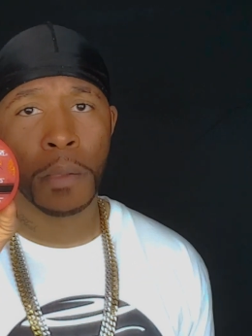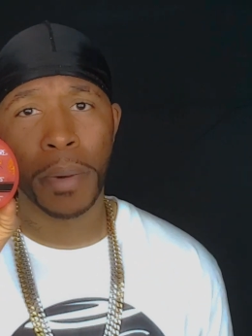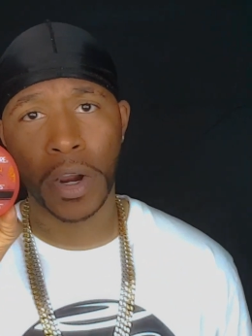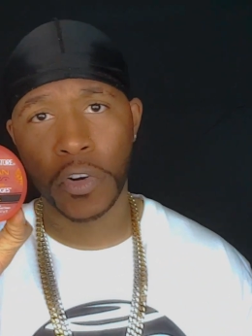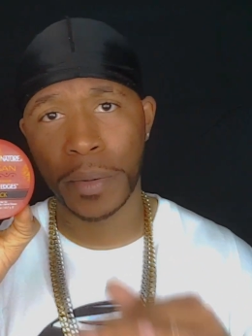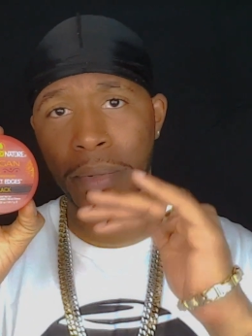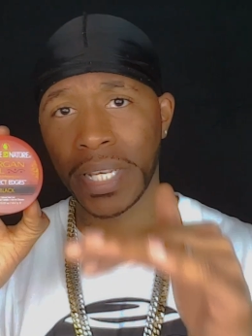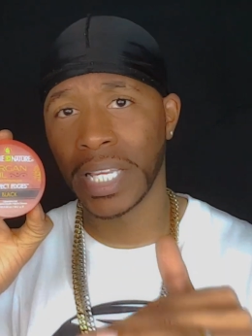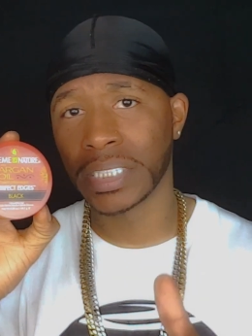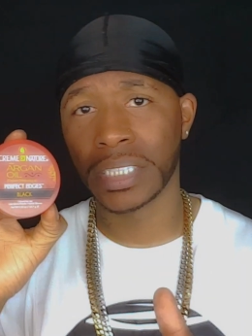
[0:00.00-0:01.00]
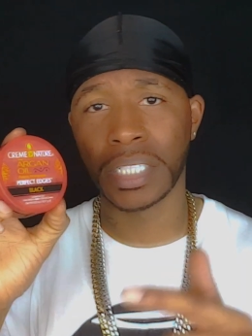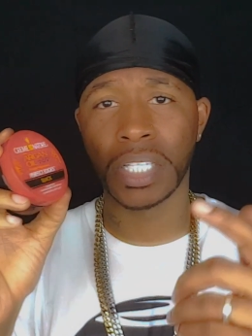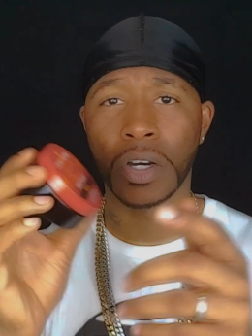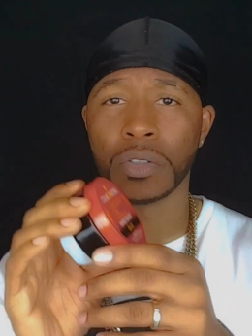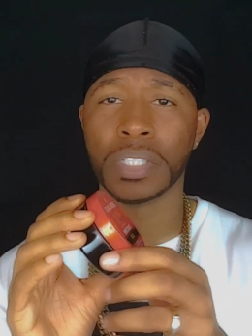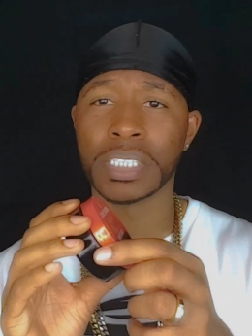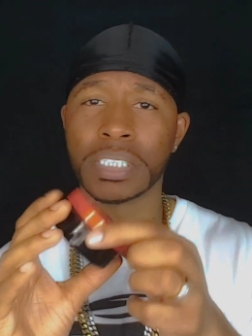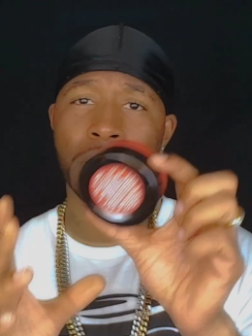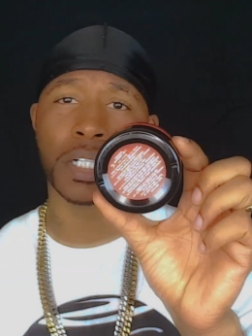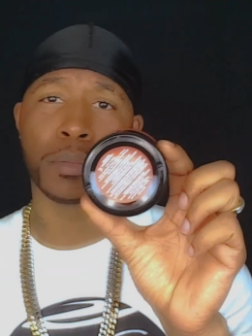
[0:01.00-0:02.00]
by Creme of Nature. Yo, this is
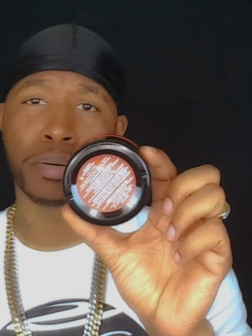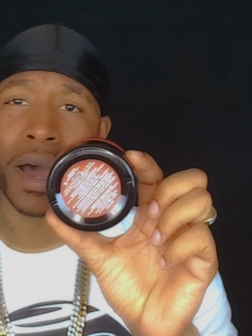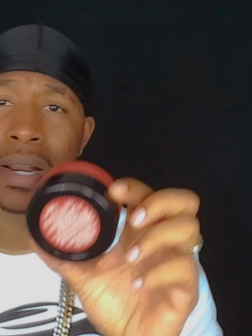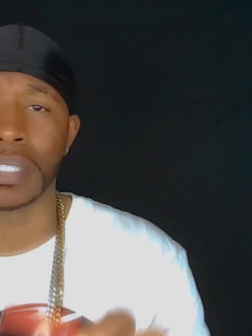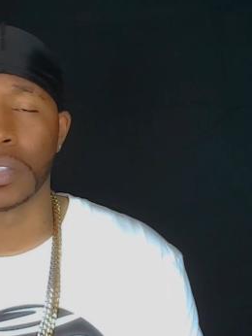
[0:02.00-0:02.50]
a good product.